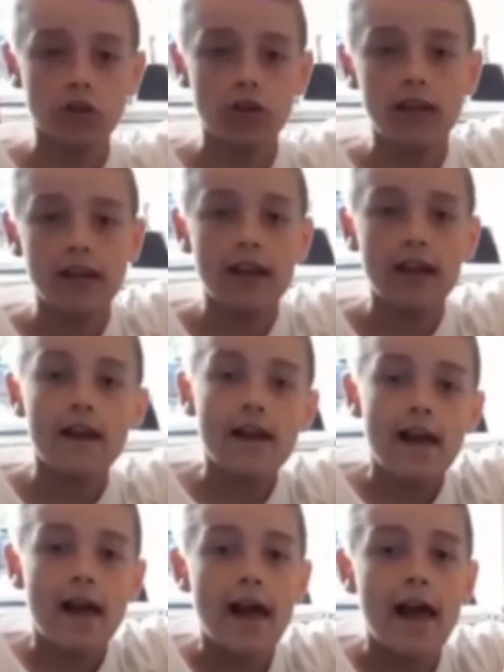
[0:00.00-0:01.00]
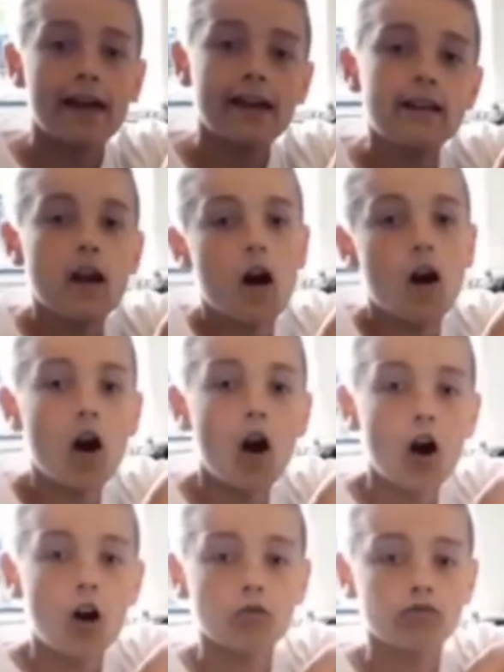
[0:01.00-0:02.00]
the
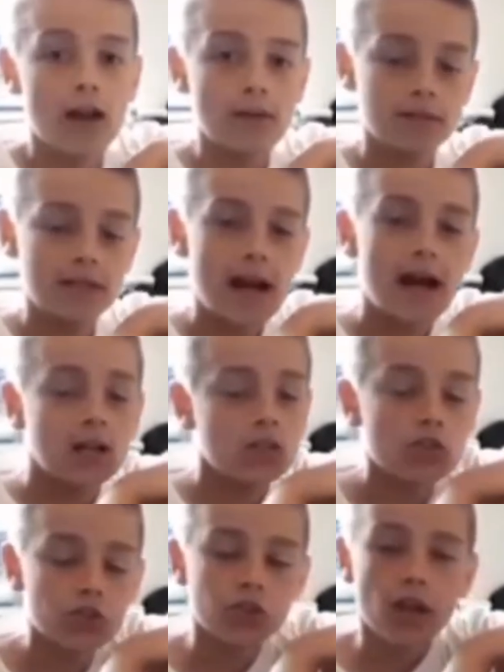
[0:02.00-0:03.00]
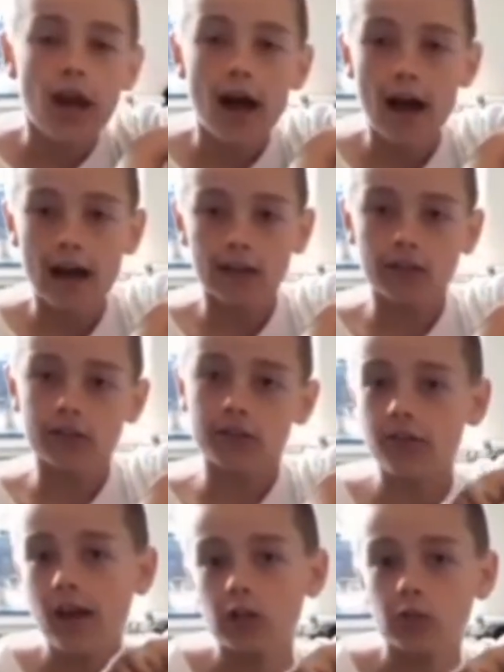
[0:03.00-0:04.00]
AR Reptiles, and
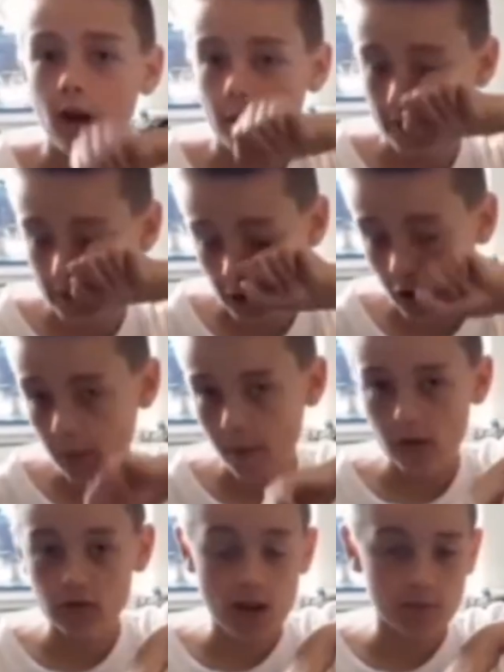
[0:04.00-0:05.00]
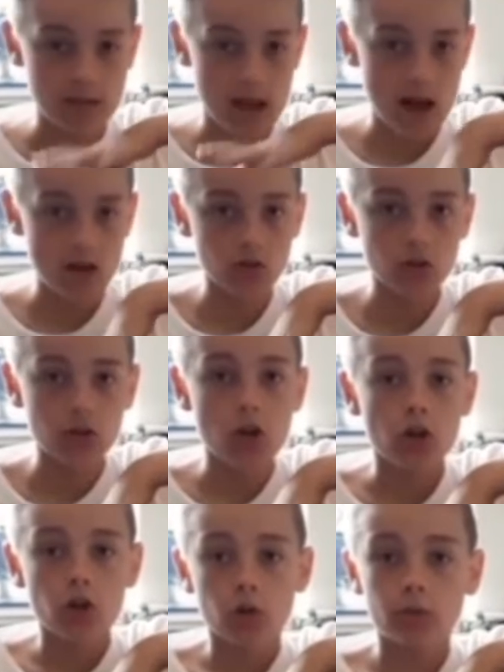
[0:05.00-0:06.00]
that's where we talk about reptiles.
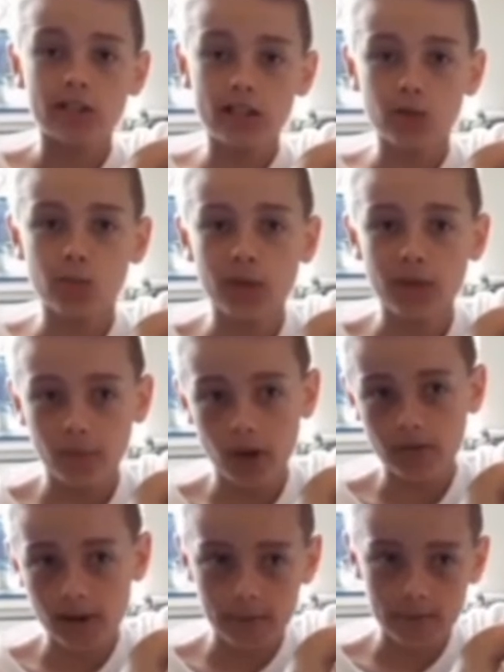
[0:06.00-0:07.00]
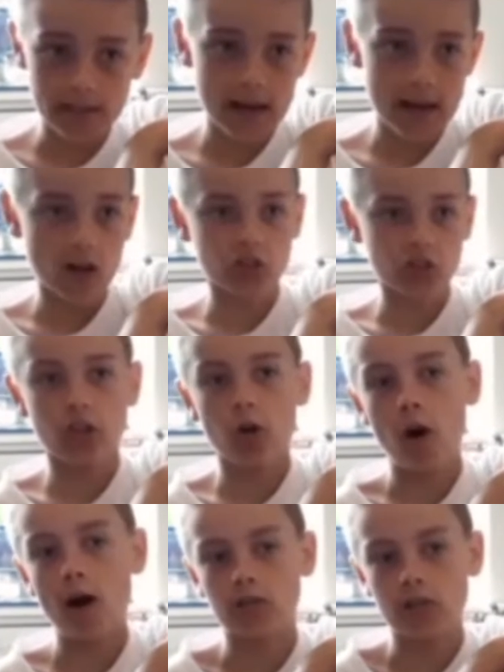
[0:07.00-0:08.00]
We teach people on reptiles, you know,
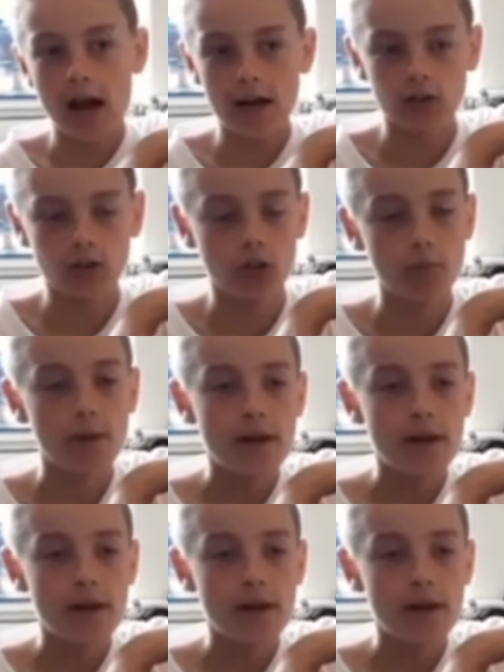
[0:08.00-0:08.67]
how to handle them,